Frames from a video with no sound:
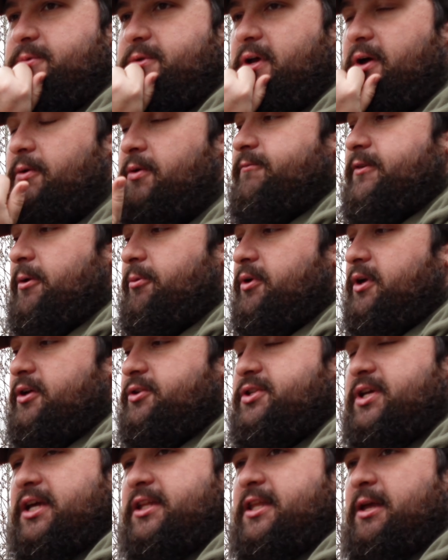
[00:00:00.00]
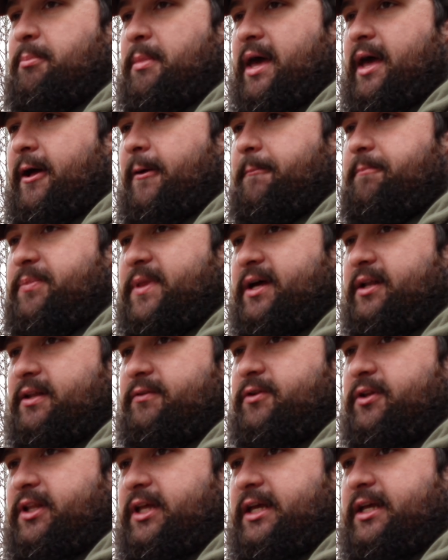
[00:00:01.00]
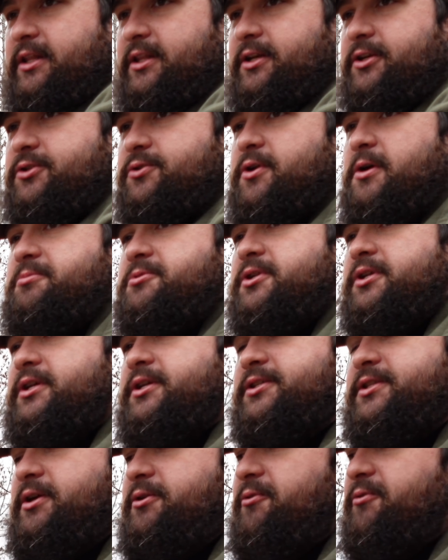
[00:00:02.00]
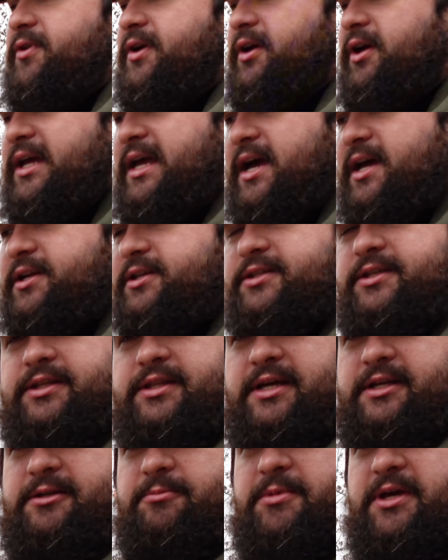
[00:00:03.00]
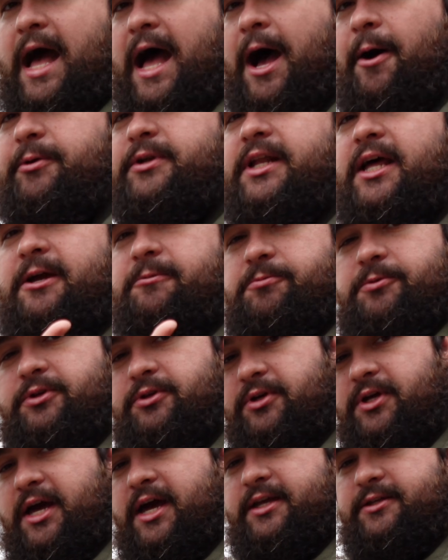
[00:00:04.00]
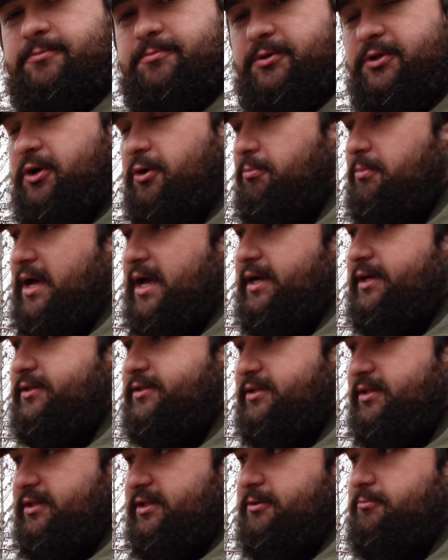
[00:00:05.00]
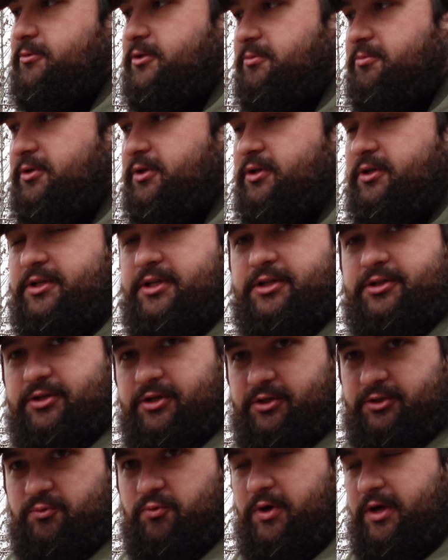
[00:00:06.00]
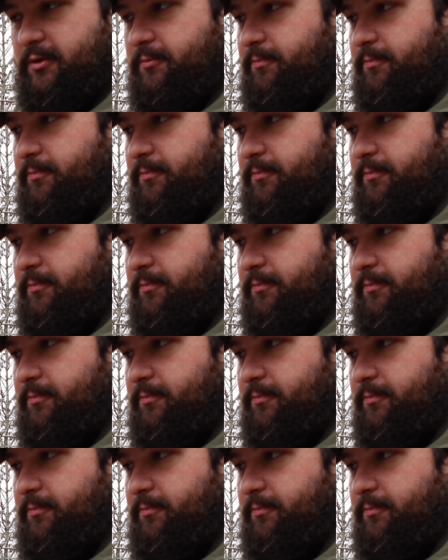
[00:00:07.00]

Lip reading: So if you want to go check them out, I'll leave a link in the description because they were very kind to send that to me. I would like for you guys, if you don't mind, to send them some good attention as well.